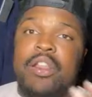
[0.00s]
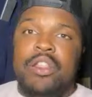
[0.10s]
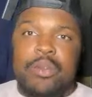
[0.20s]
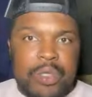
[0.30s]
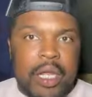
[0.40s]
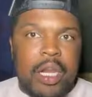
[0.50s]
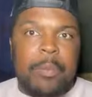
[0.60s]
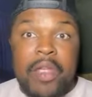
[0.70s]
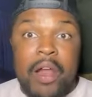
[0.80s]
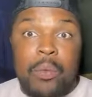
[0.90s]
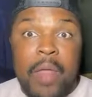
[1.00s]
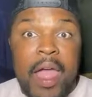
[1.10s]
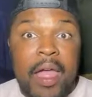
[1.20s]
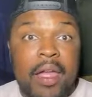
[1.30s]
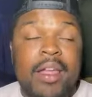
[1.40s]
I know you was kind of up in the air on
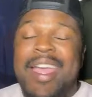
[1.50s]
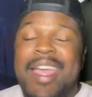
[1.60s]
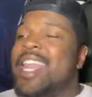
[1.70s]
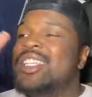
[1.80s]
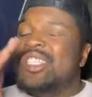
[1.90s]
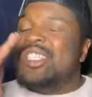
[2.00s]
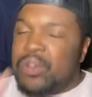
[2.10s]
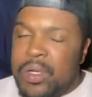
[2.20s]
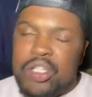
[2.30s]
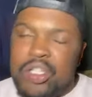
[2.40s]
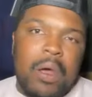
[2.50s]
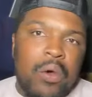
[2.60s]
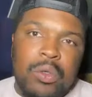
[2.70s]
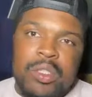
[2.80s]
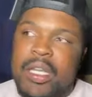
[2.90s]
that. And as mm. soon as you
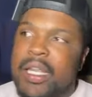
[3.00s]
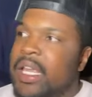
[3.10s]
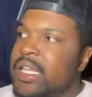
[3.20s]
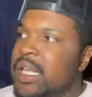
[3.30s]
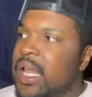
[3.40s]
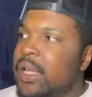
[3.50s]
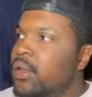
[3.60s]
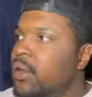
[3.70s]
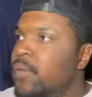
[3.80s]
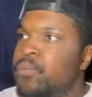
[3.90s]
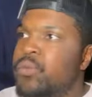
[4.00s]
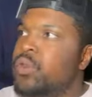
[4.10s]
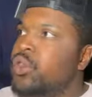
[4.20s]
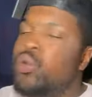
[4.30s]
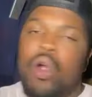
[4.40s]
posted it, it's like
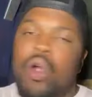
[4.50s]
you